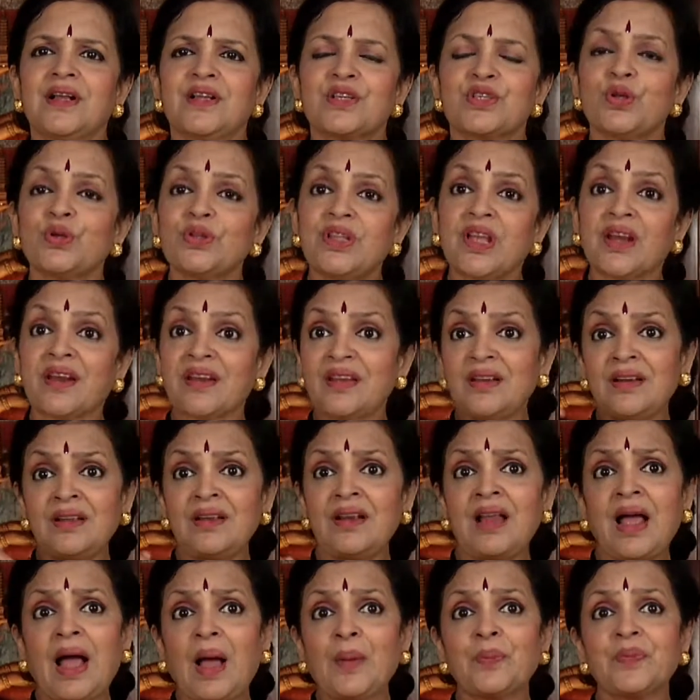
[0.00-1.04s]
So the
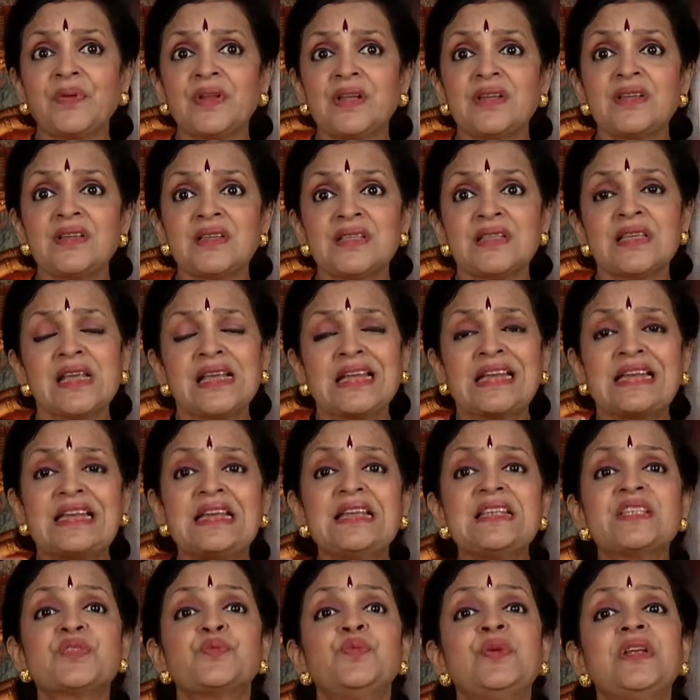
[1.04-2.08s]
real happiness
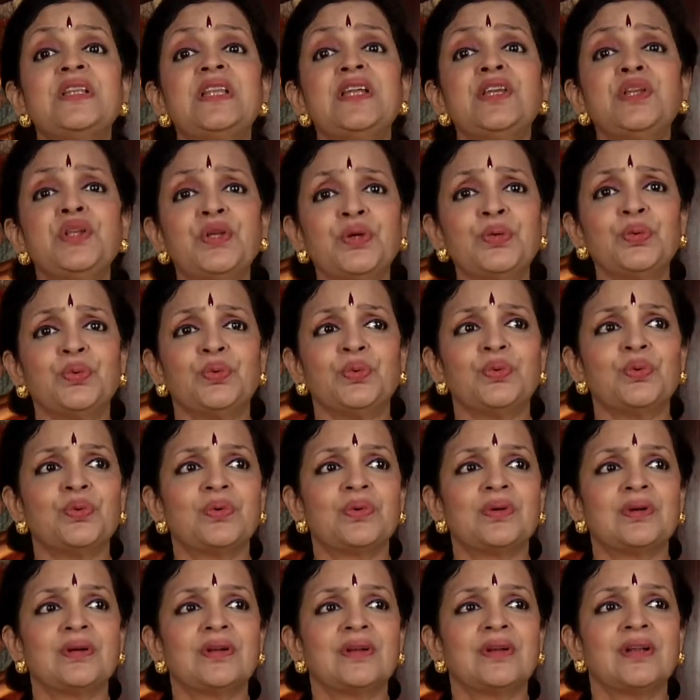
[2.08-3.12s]
is within you.
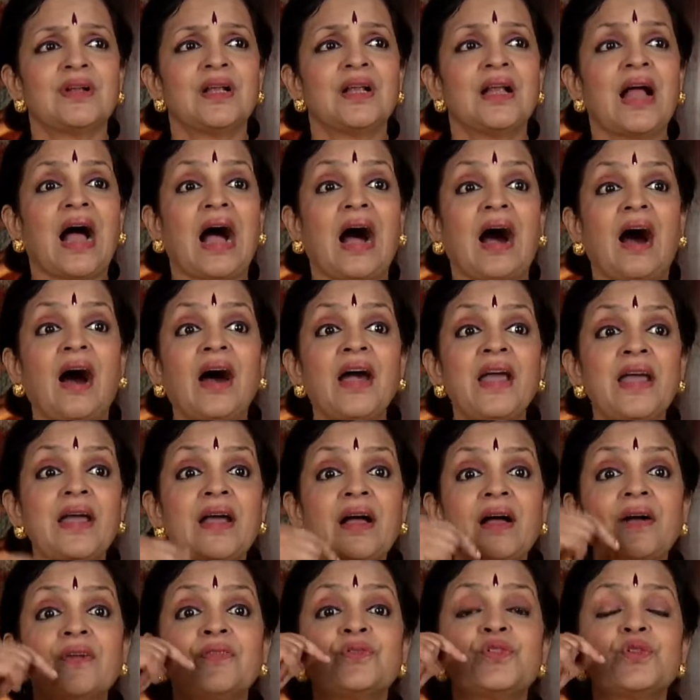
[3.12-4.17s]
I
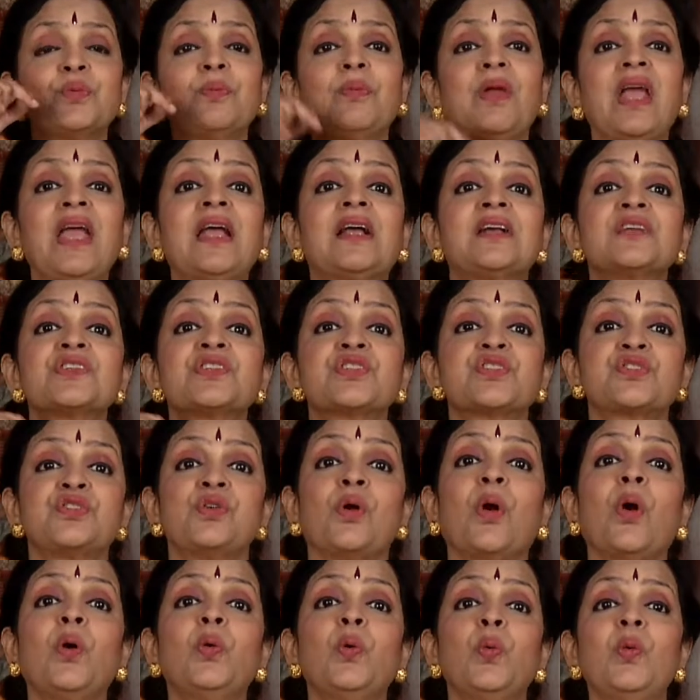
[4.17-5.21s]
have to make a
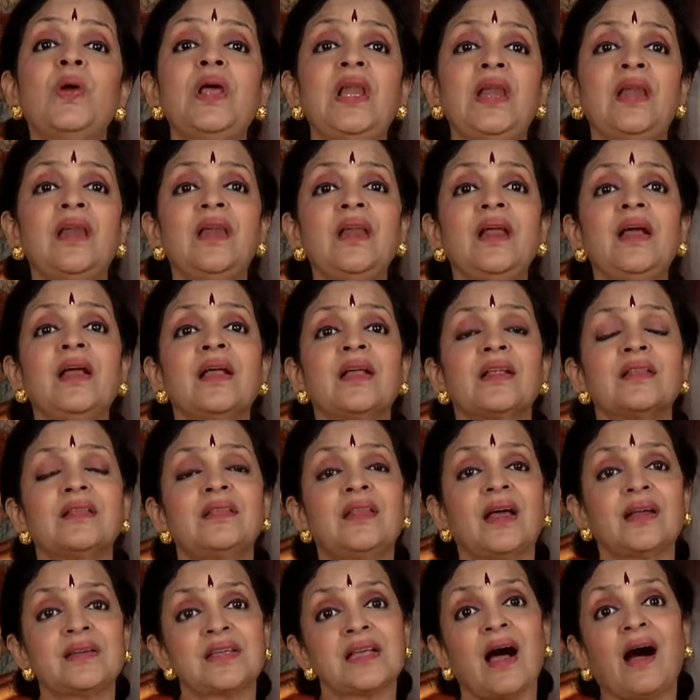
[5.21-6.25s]
strong will
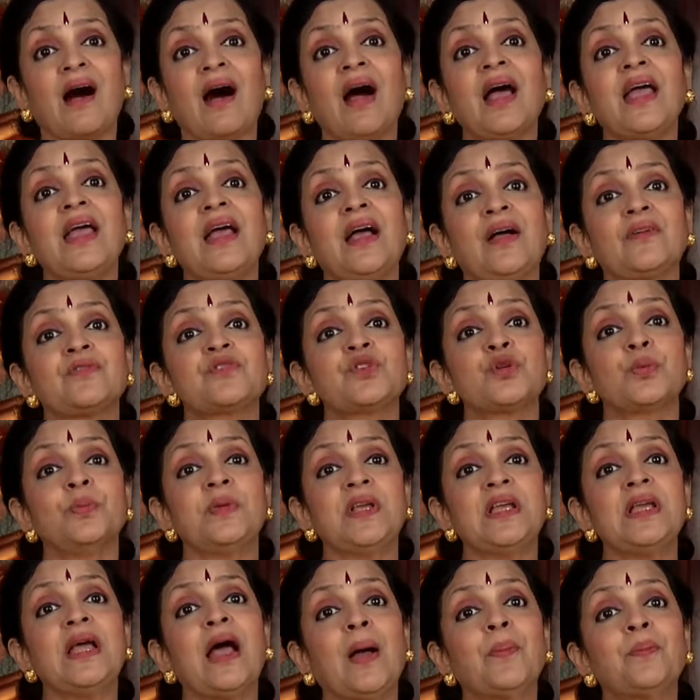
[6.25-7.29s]
that I have to
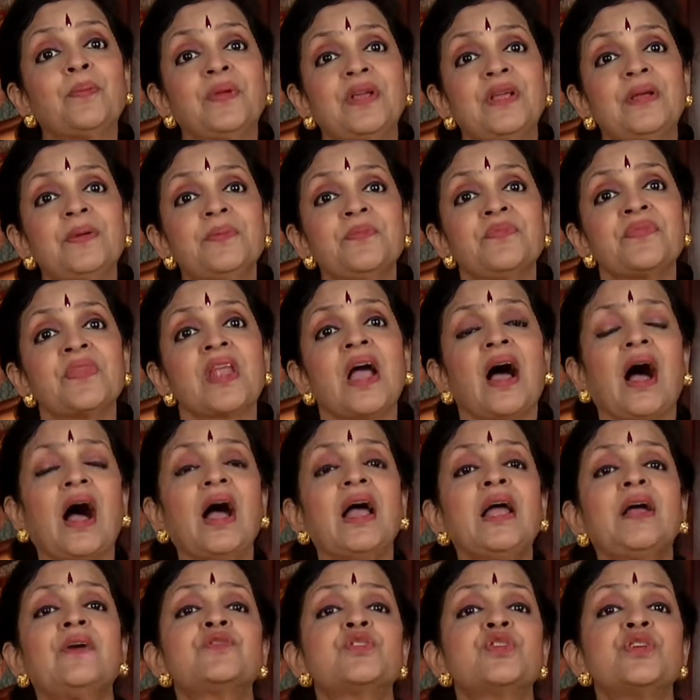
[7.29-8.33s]
be happy.
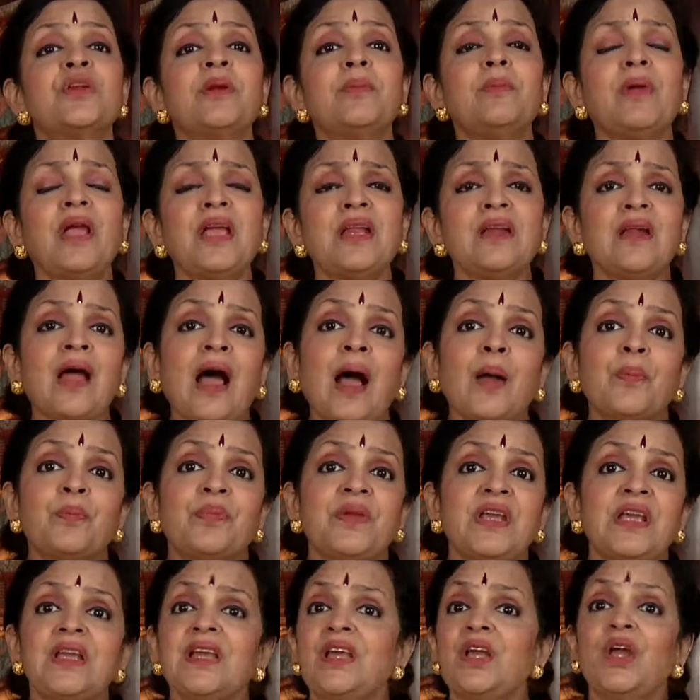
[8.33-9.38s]
I have to remain
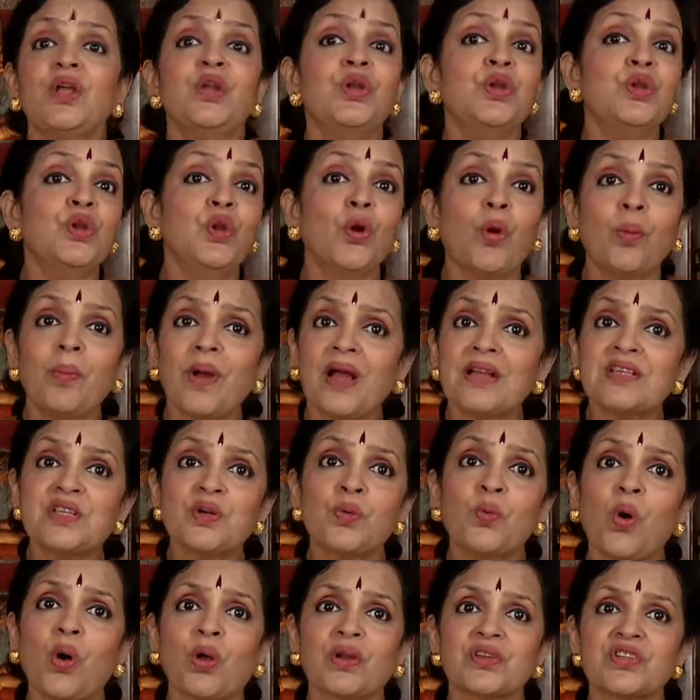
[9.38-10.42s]
happy no
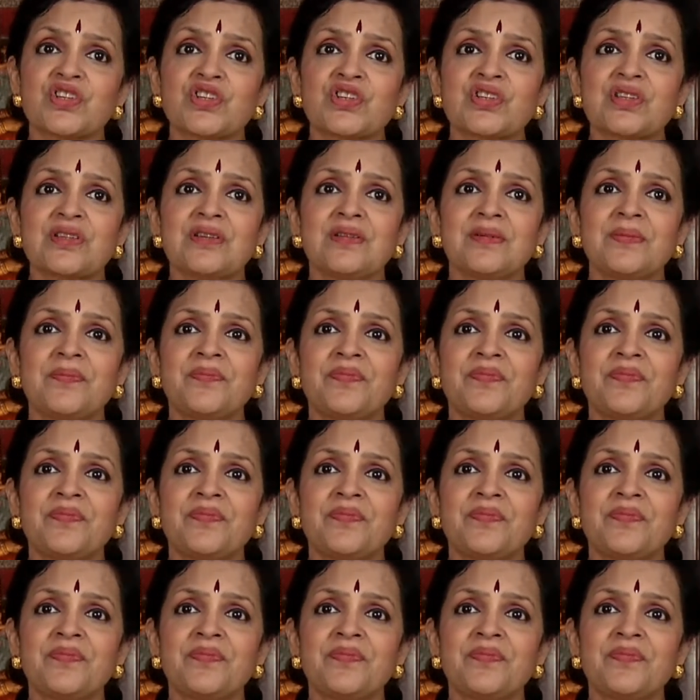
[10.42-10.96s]
matter what.